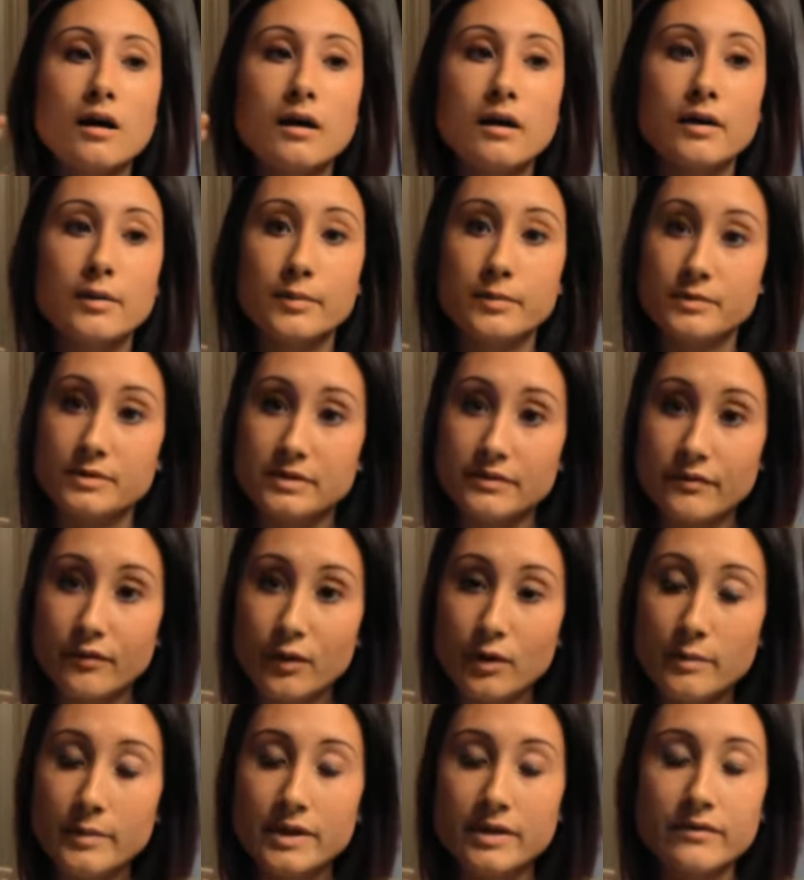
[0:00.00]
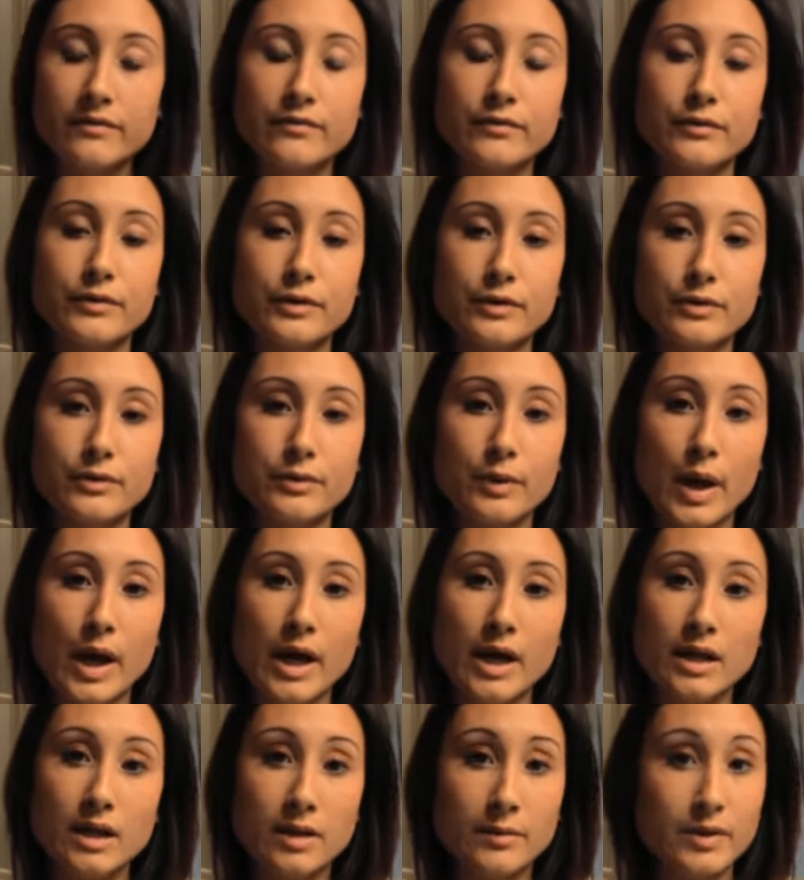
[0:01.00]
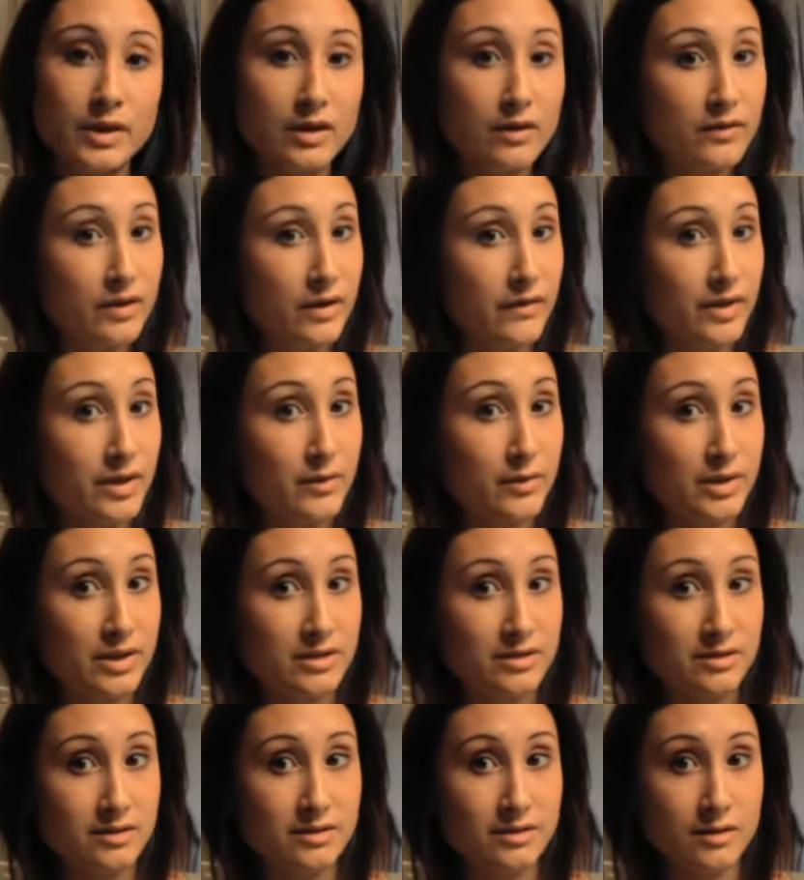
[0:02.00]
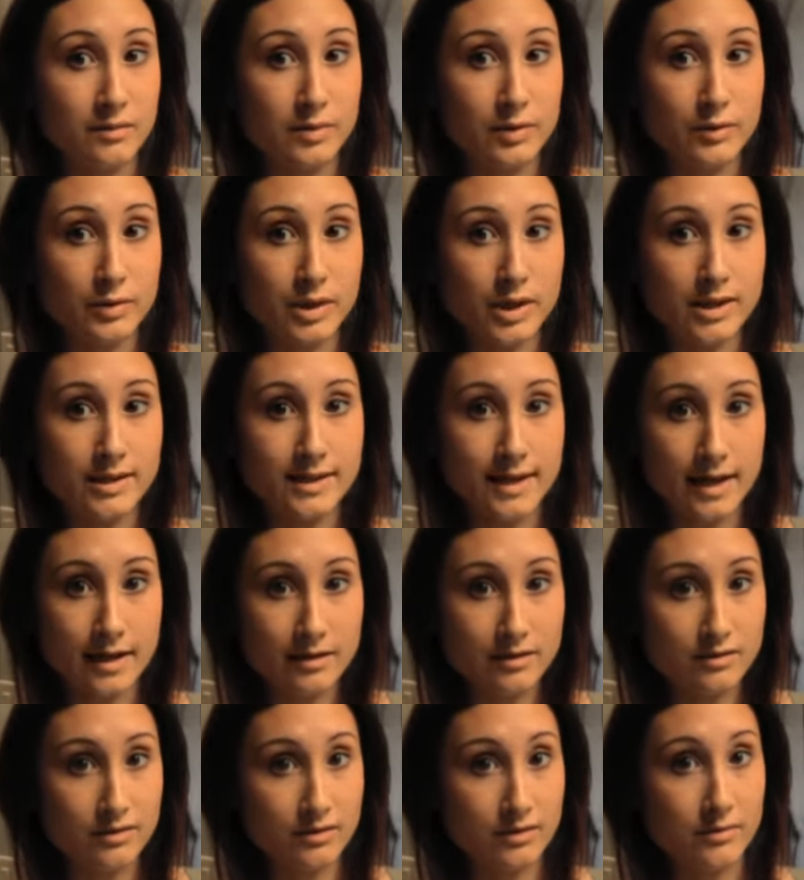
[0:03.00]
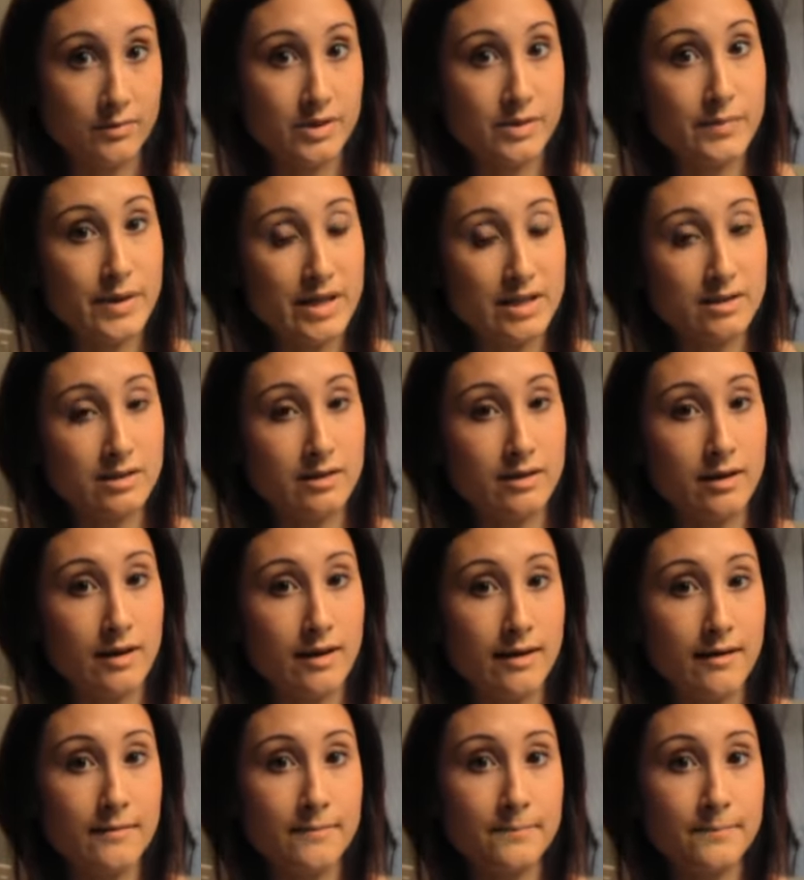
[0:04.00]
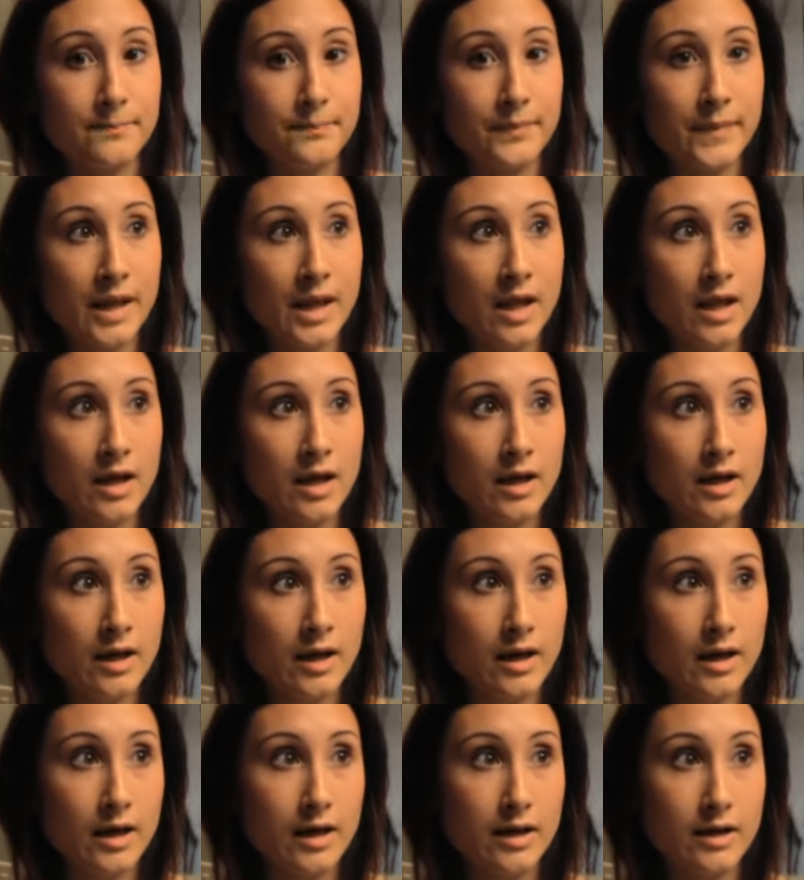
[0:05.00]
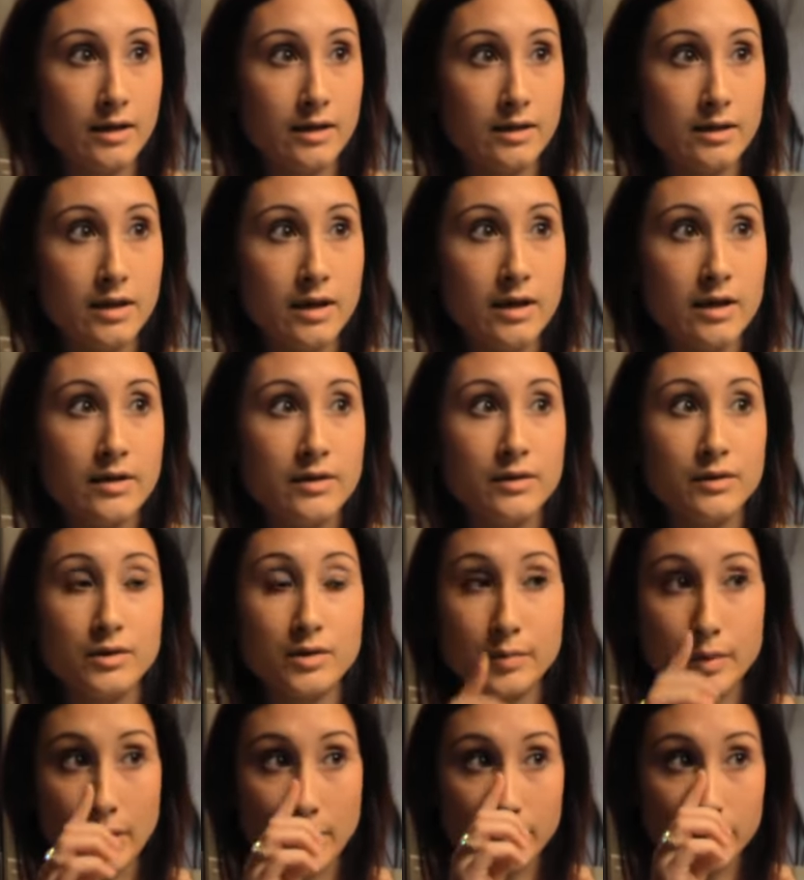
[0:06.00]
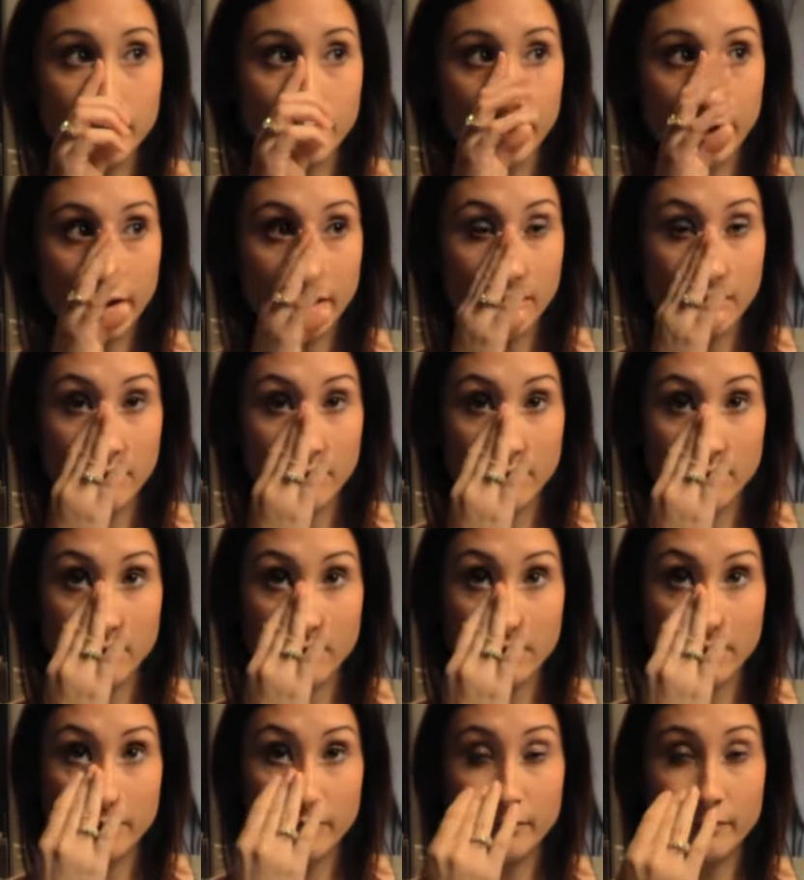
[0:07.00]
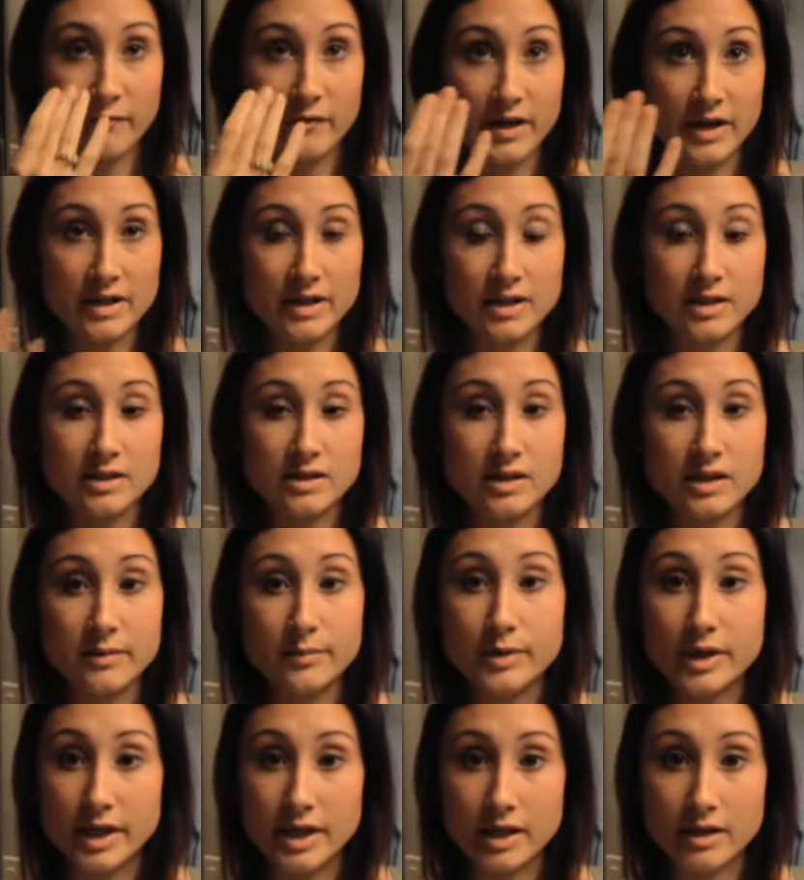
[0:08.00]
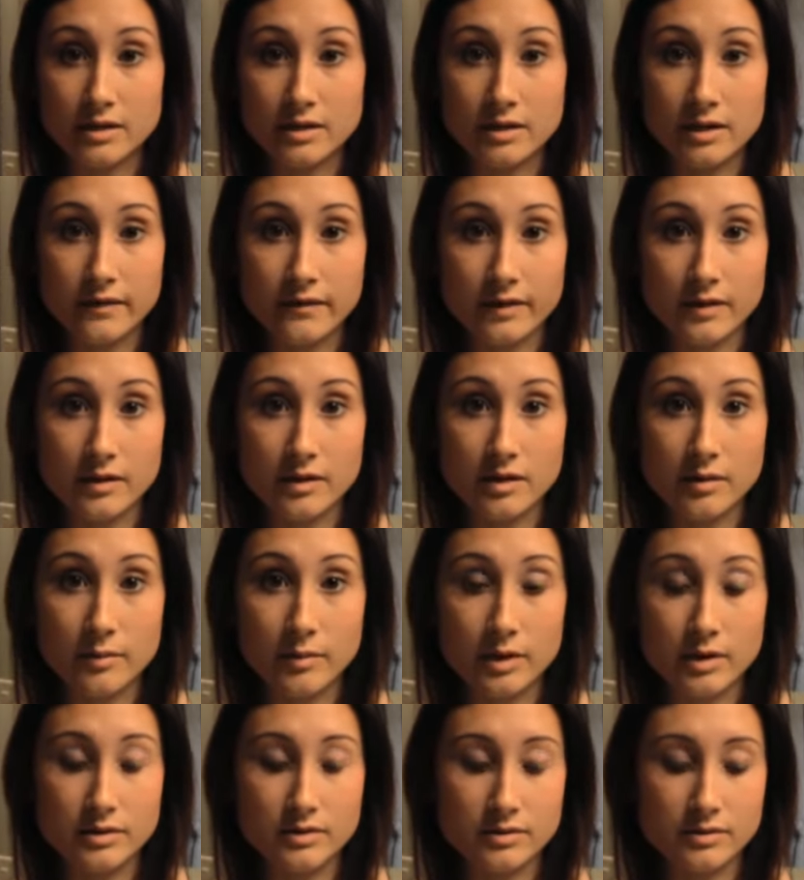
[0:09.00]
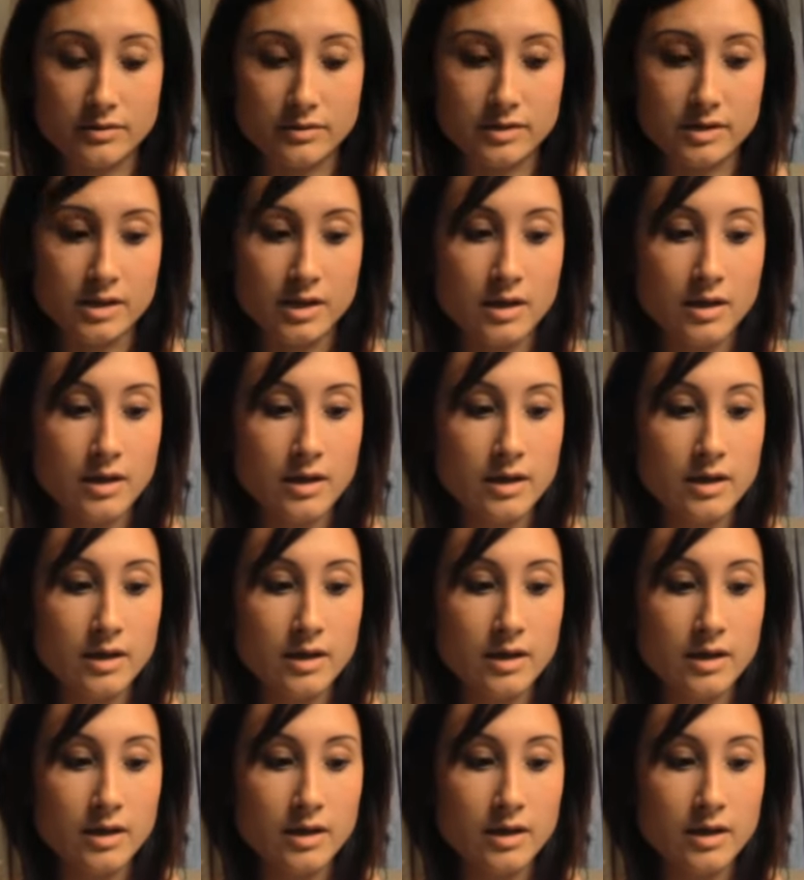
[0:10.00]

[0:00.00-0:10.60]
I hope it was informative for you, and let me know if you have any questions. I'll be willing to answer them as best I can. And the only problem with finding it cheap like I did, I found it at Marshall's.